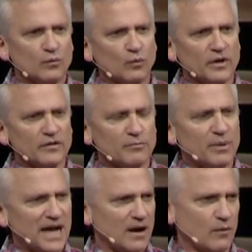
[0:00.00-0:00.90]
with
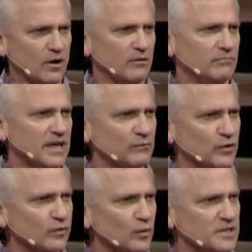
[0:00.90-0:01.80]
power and
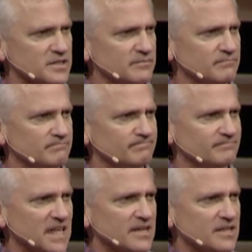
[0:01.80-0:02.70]
with wisdom
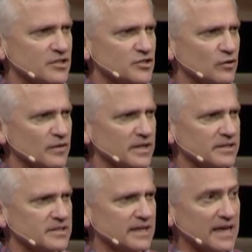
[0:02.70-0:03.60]
so
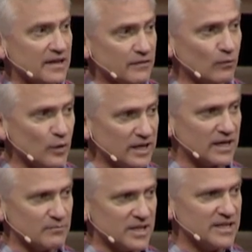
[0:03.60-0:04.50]
that together we
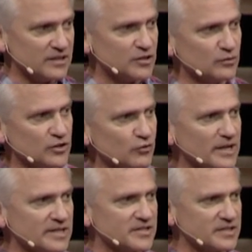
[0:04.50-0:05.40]
can begin to
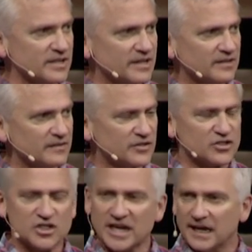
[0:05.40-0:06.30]
address this
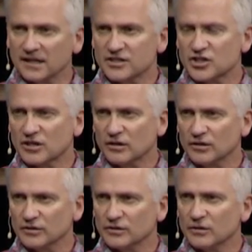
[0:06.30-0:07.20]
challenge
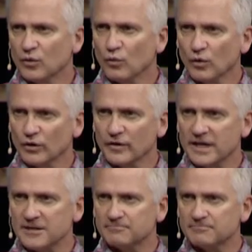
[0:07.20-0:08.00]
called worry.